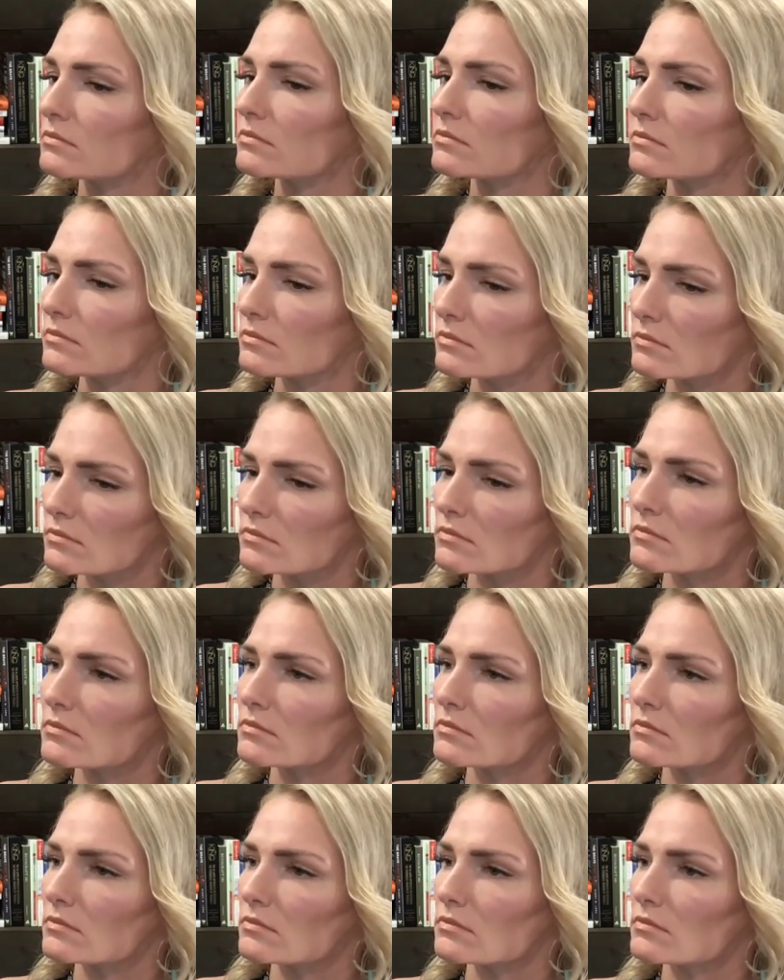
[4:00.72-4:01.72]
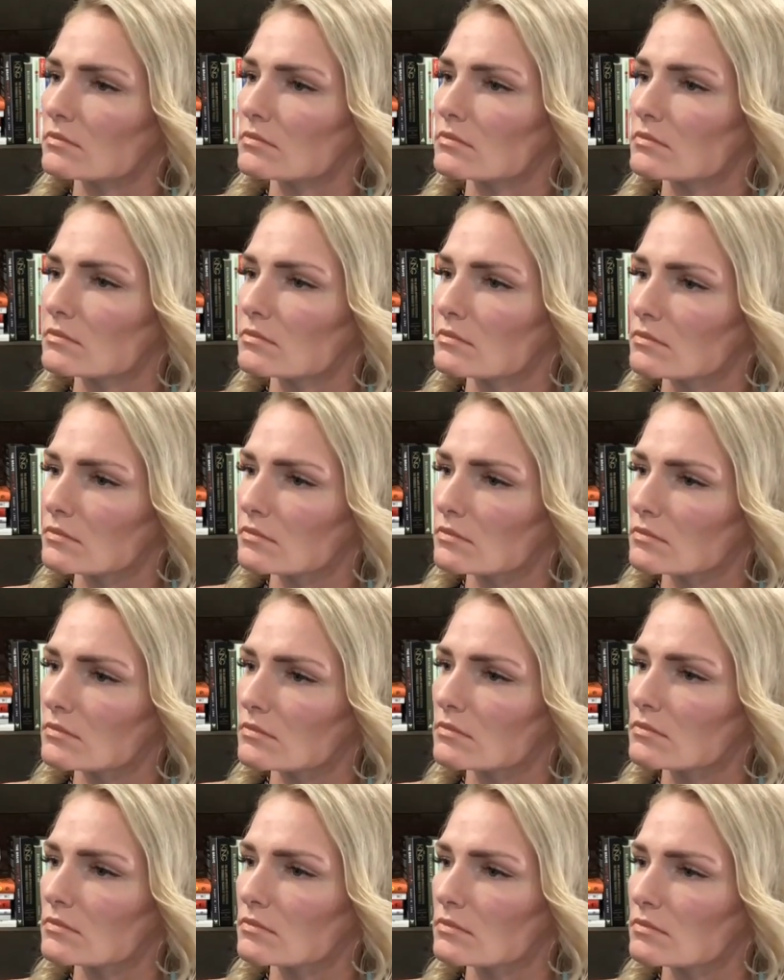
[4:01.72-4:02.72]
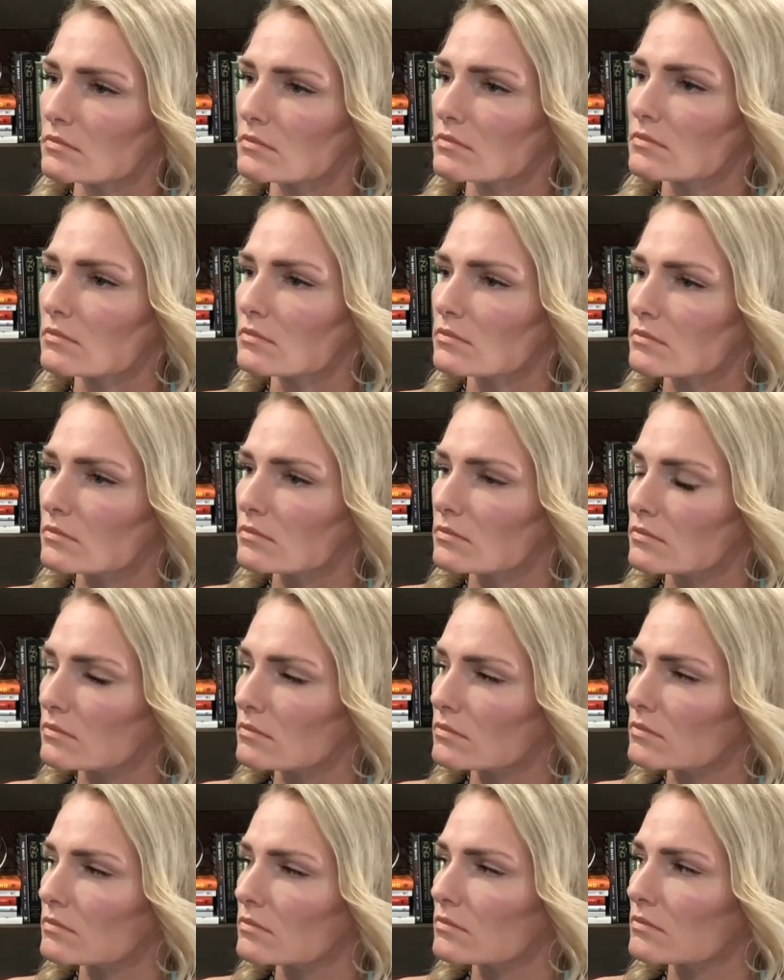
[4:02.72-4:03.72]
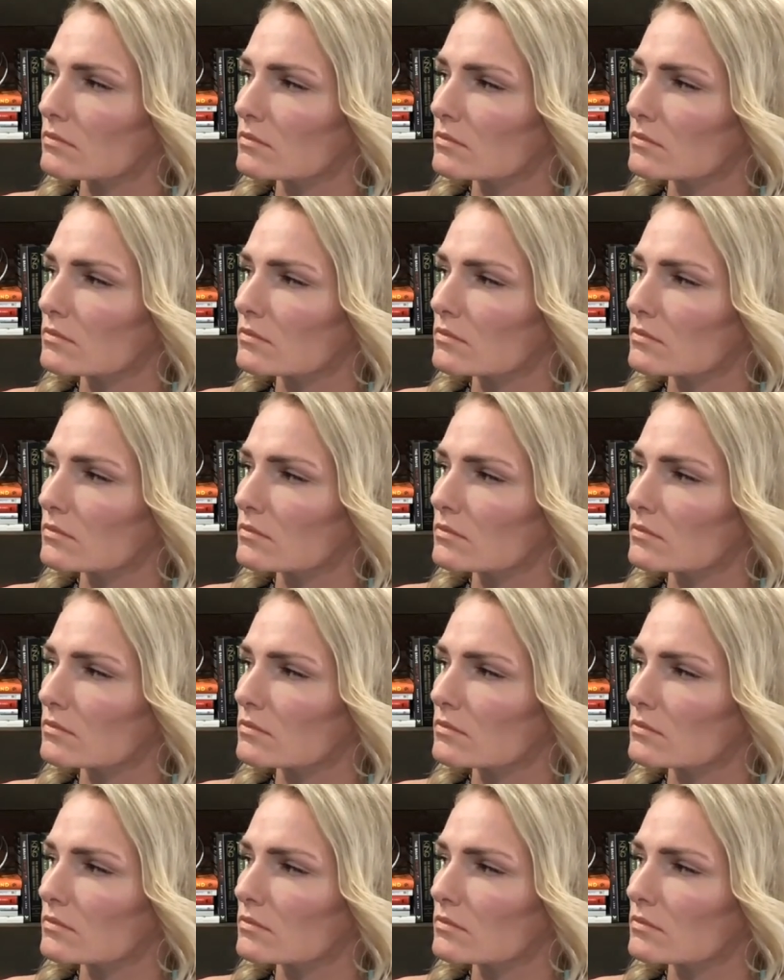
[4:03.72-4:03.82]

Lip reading: No words are spoken by the person on screen.